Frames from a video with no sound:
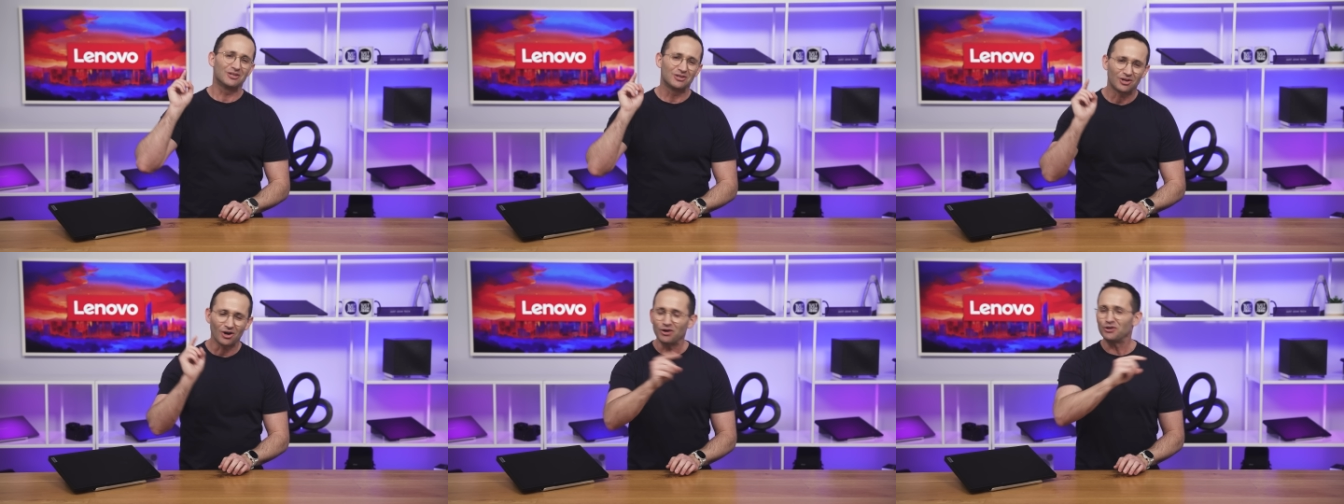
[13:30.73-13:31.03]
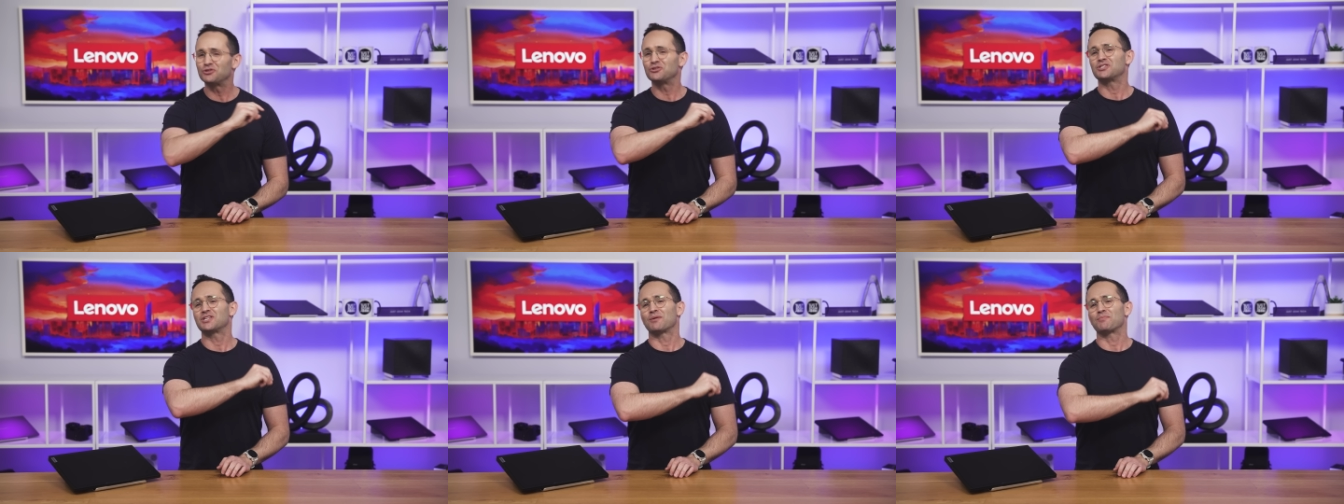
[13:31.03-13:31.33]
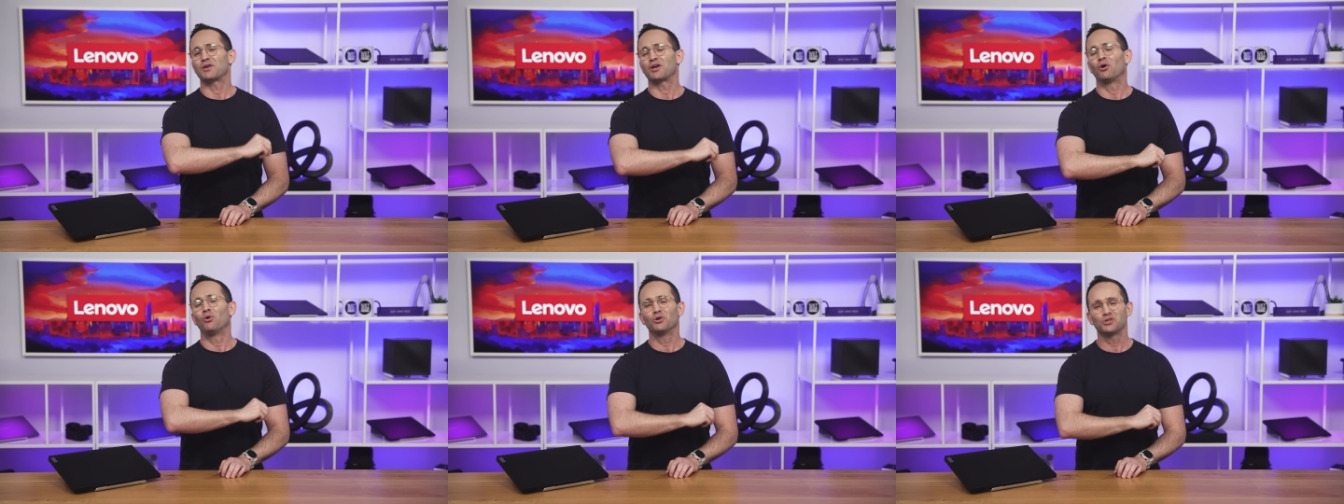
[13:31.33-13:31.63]
Go do
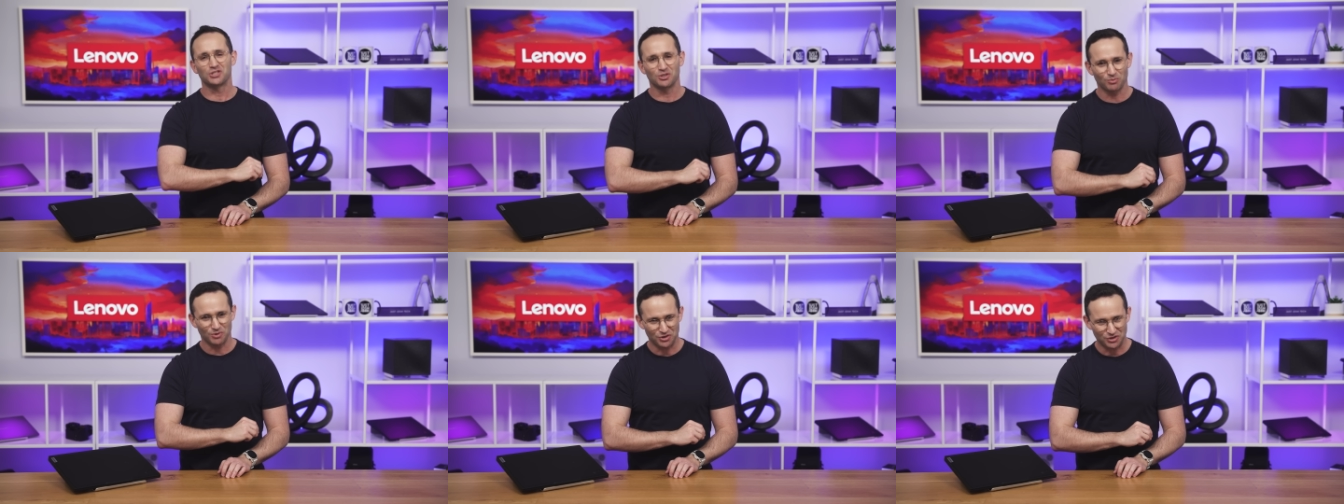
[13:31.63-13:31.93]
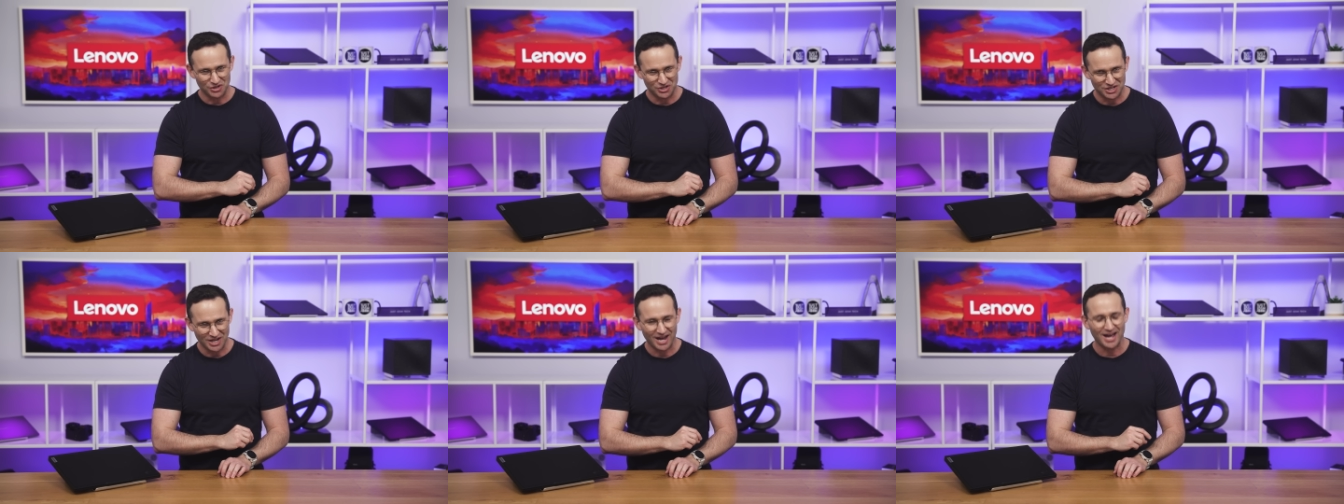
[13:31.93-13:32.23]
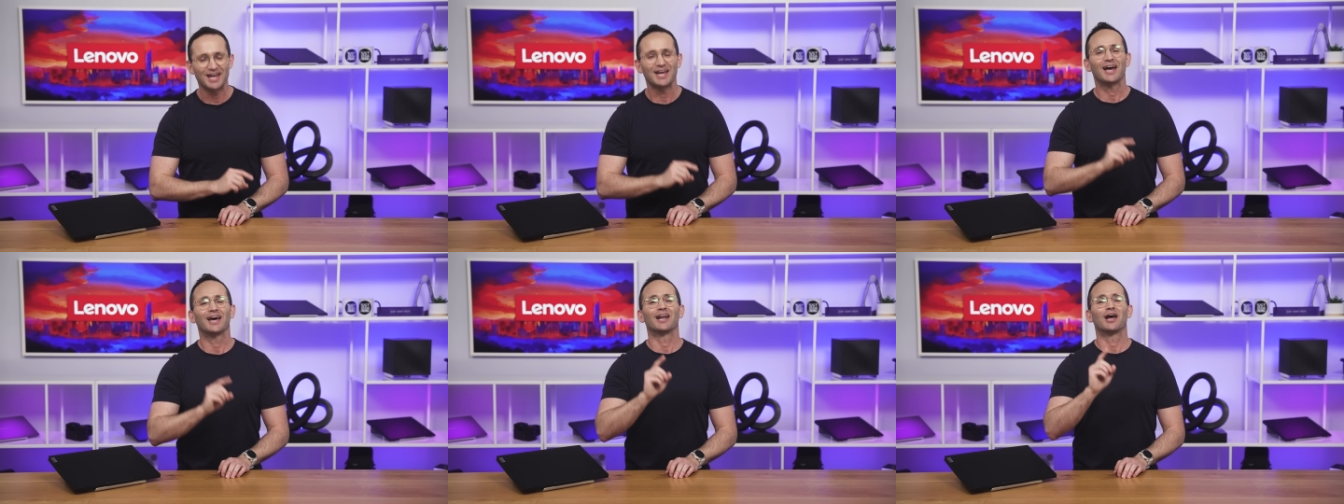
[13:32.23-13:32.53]
something awesome with your
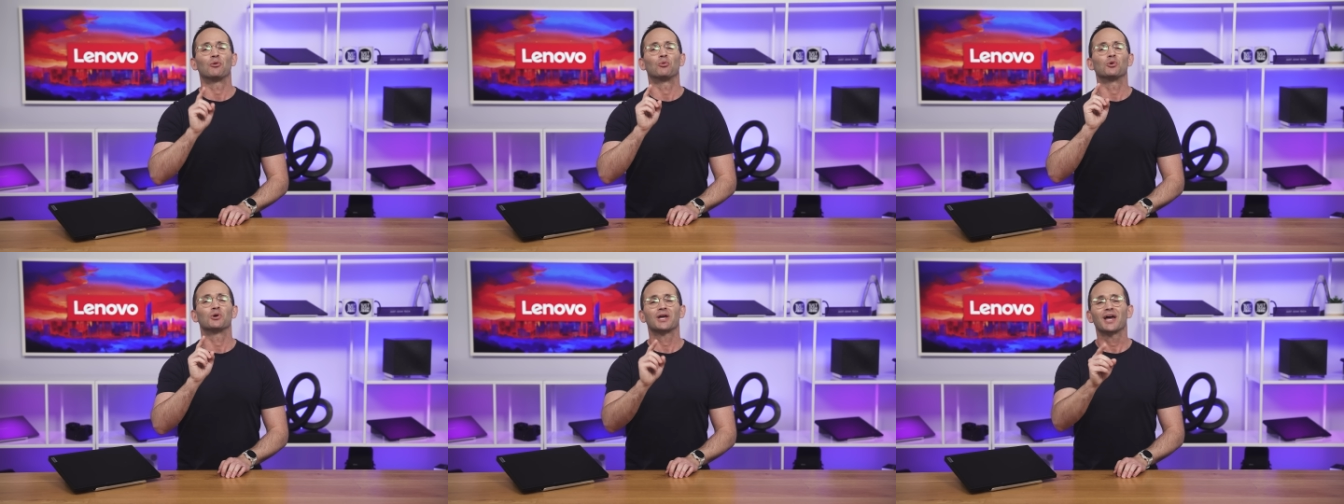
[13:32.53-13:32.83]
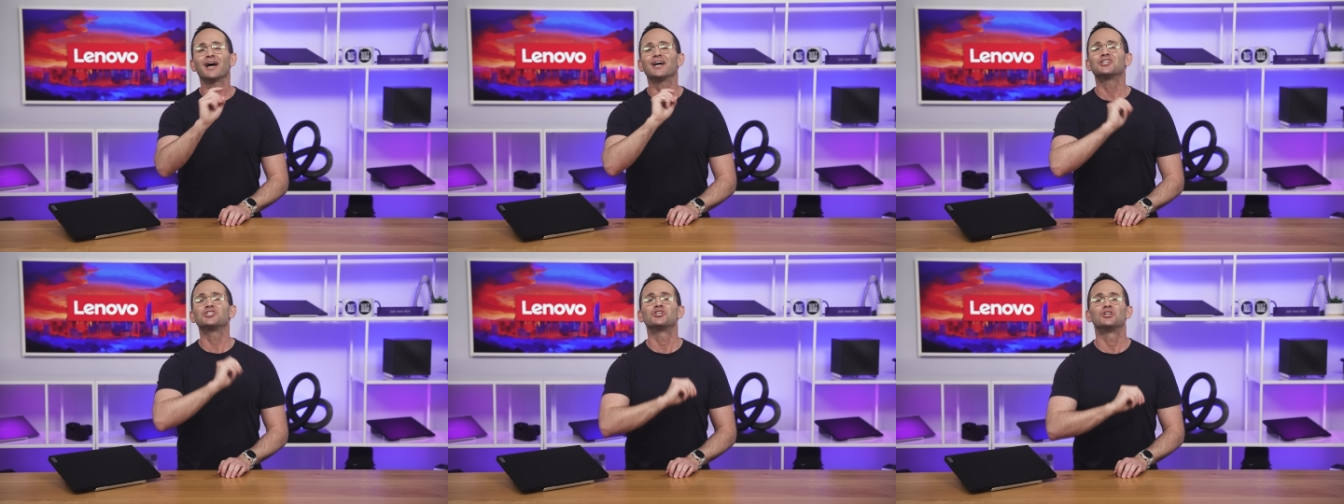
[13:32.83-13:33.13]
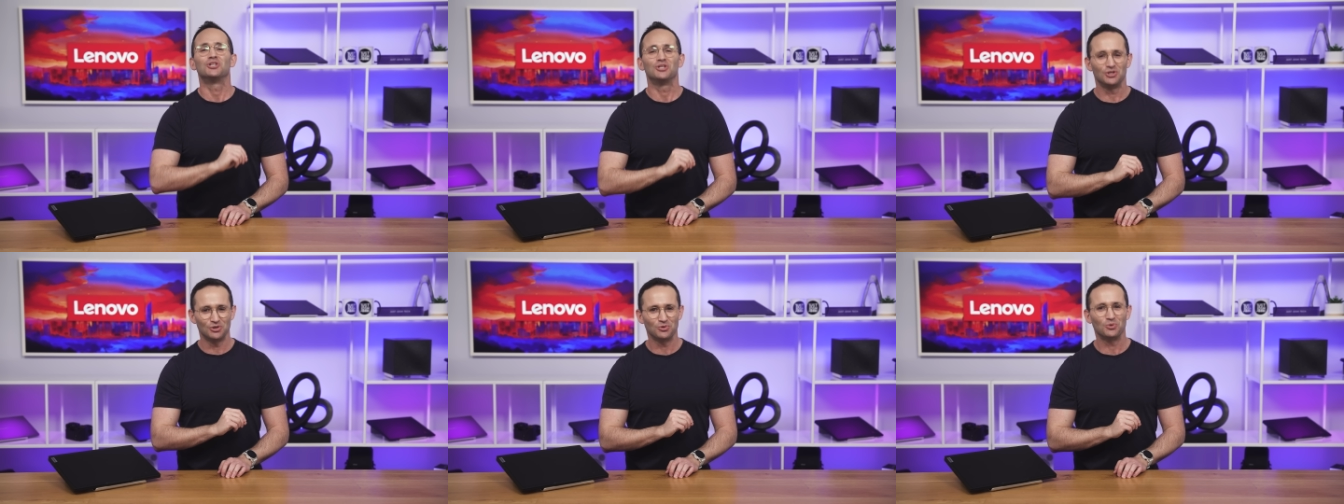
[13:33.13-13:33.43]
day, and I will
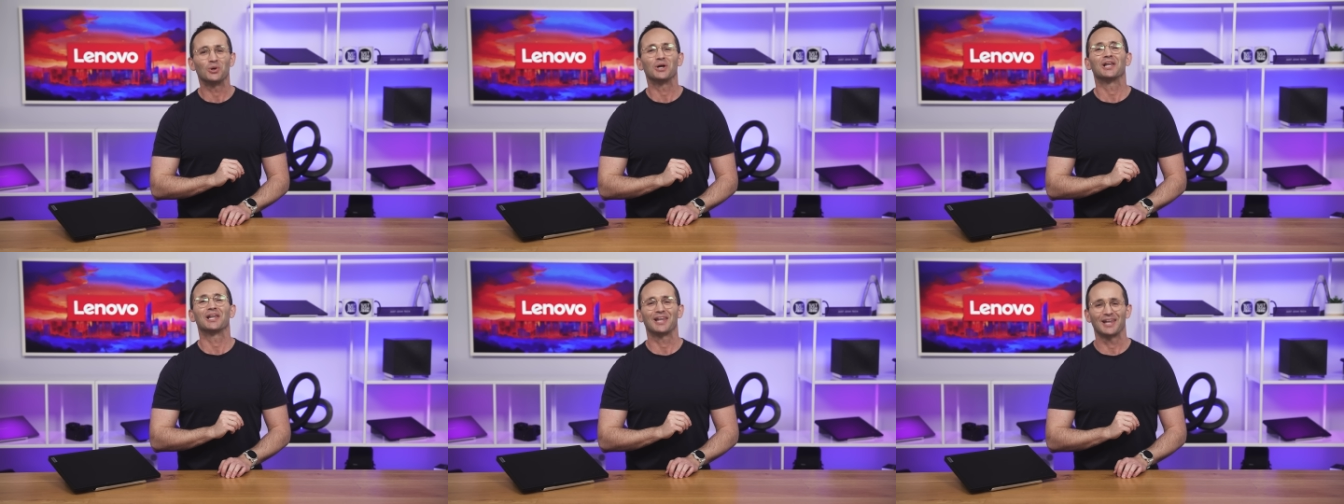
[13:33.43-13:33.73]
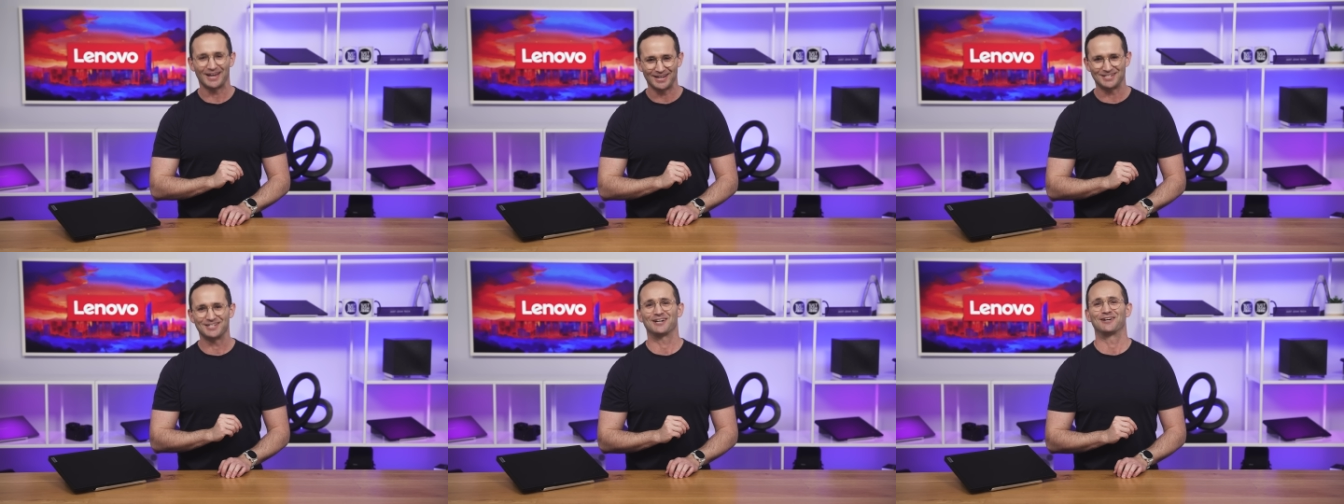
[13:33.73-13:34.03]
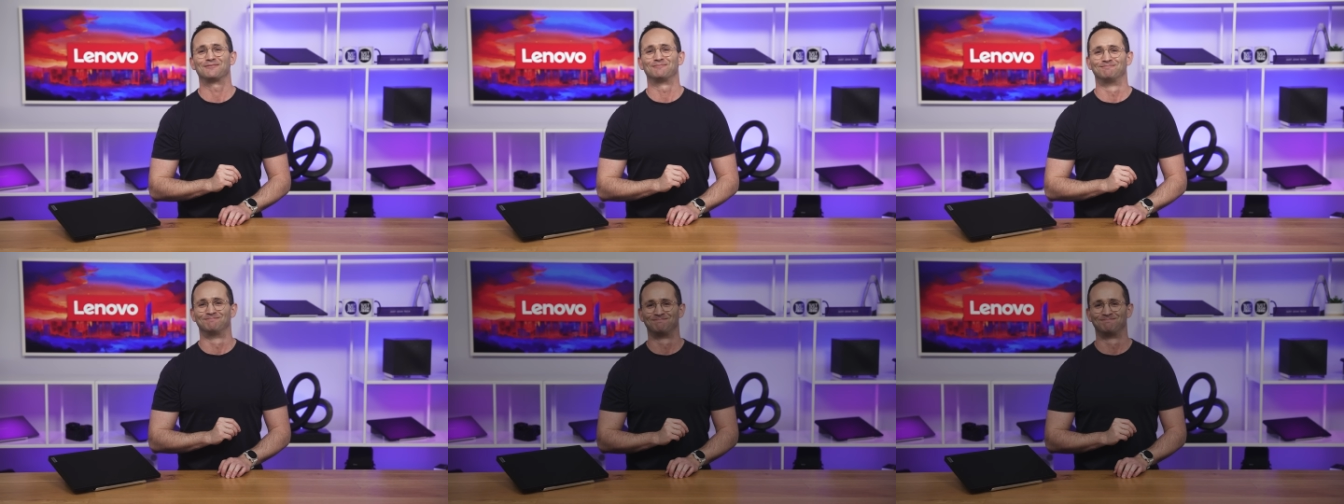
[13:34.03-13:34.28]
catch you later.